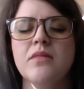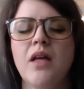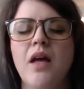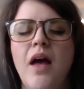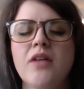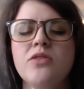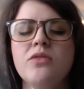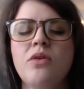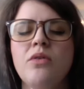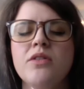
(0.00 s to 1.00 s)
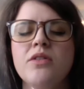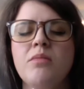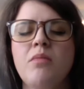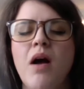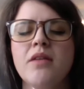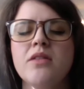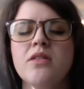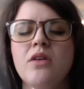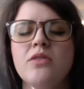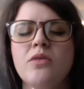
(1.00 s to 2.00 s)
As you notice your mind
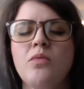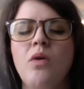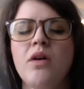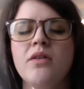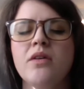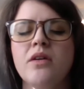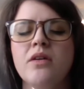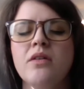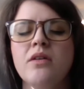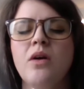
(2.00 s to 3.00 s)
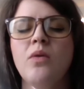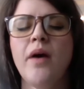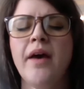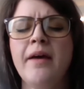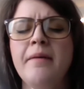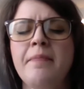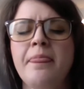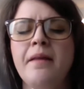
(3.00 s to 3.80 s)
start to wander away,